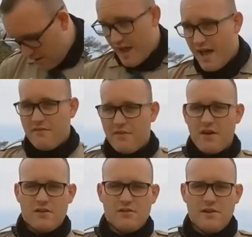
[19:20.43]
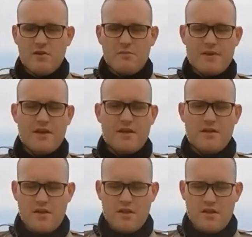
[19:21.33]
here, I have a little
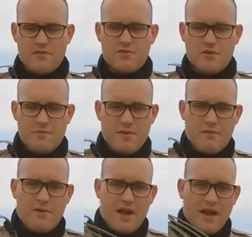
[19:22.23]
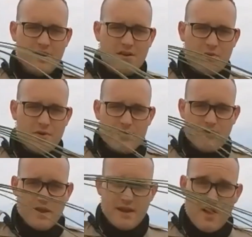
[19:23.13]
bit of a Torrey Pine pine needle with
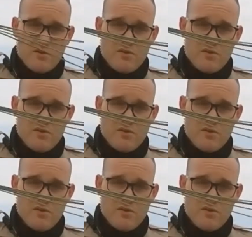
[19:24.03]
me right now.